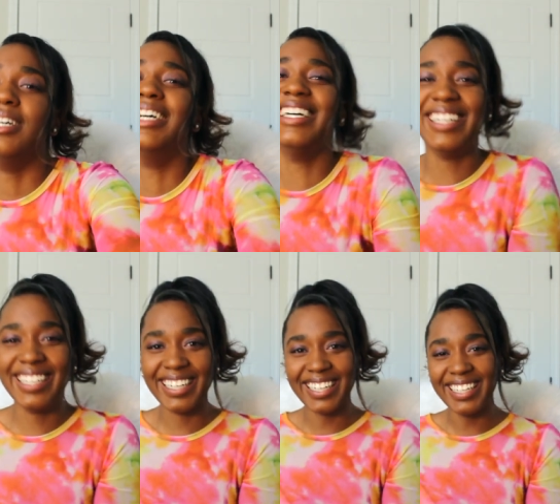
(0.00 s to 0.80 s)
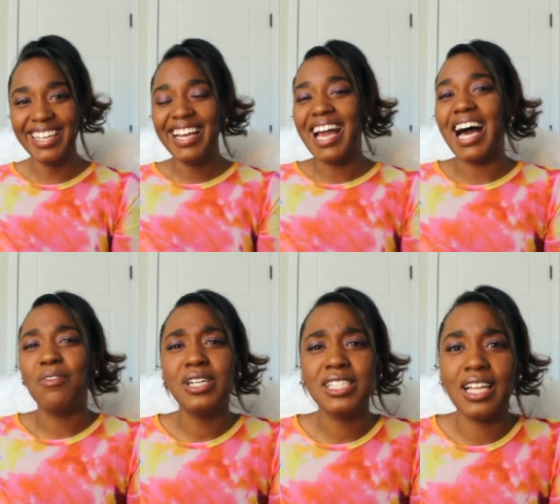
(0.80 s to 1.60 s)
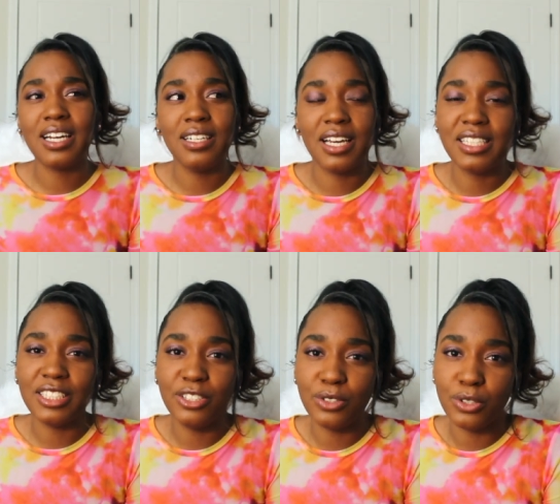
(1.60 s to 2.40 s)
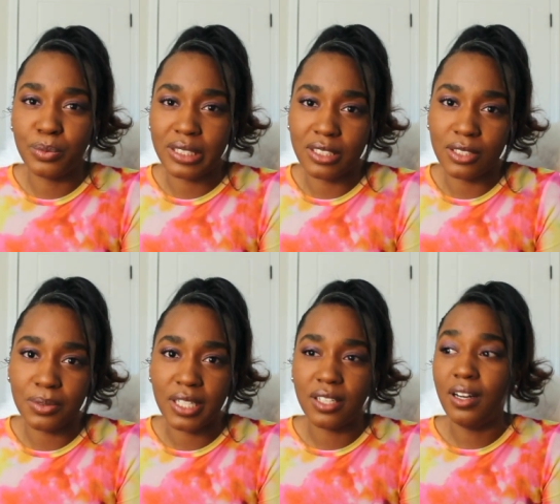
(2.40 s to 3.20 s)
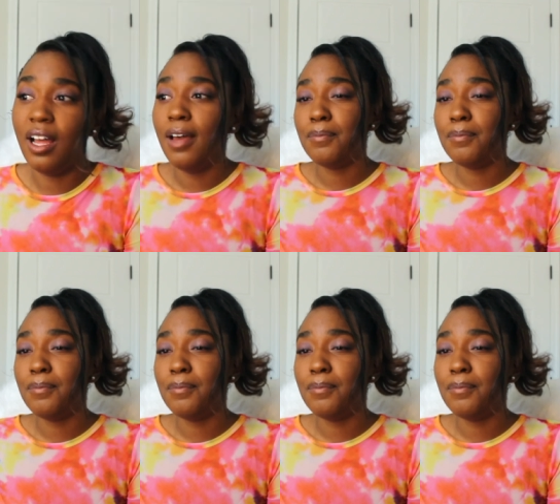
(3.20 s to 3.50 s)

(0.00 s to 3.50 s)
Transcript: I watch a lot of London YouTubers as well